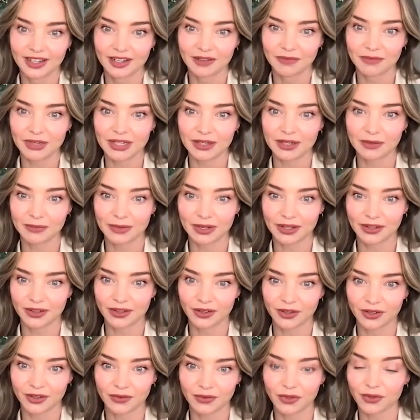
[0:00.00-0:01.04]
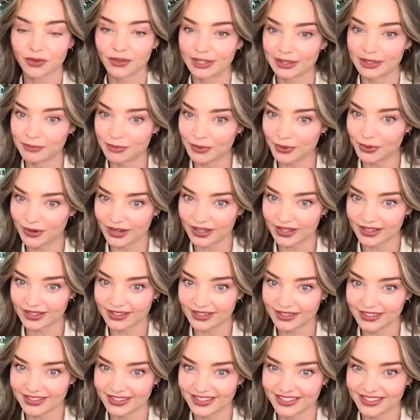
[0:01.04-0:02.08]
being a mother of 3
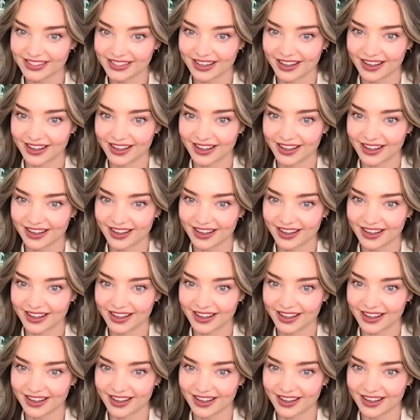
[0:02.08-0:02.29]
boys.